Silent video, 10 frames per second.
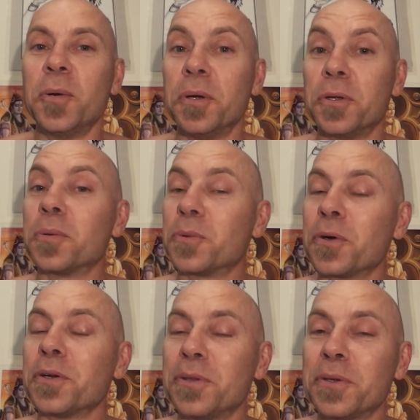which I'm
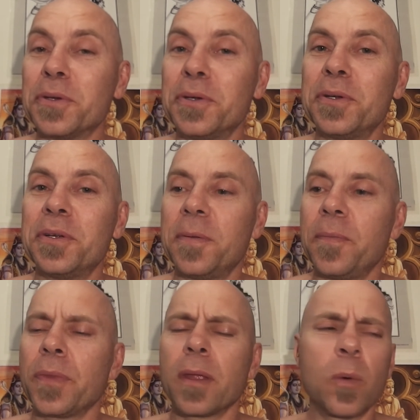trying to do,
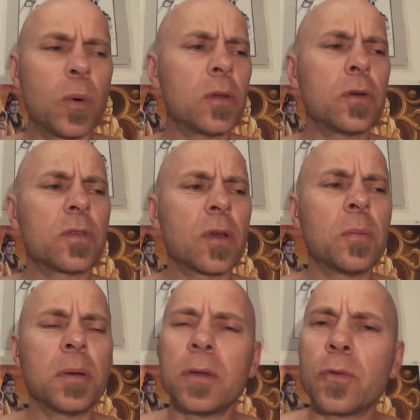while also
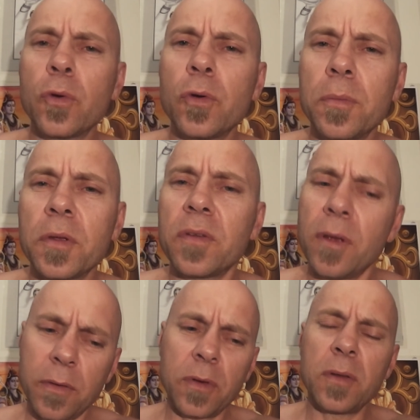being true to
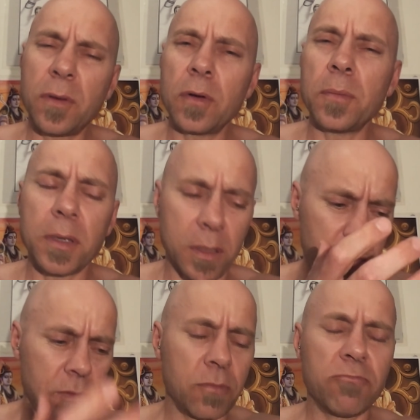myself and still
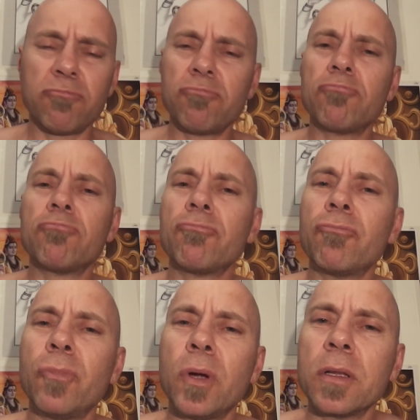being
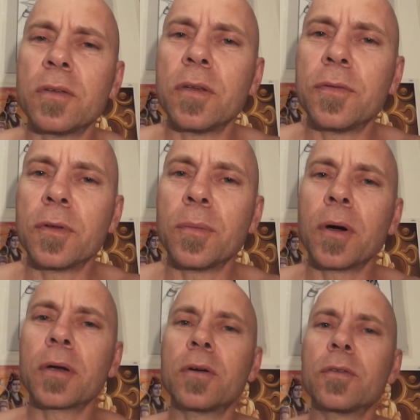relative to
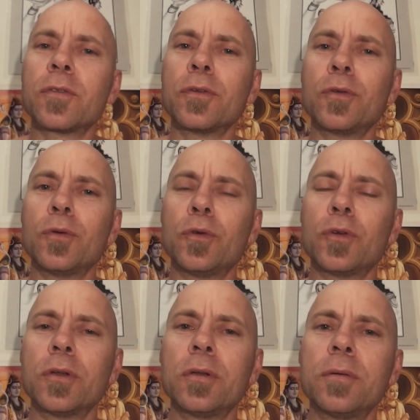my
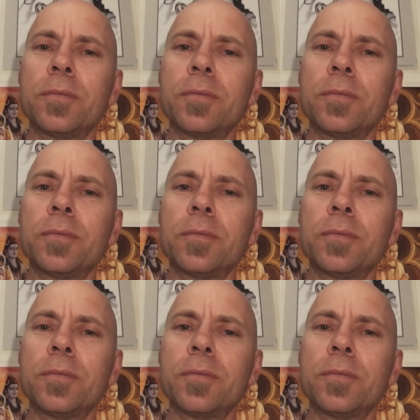constitution.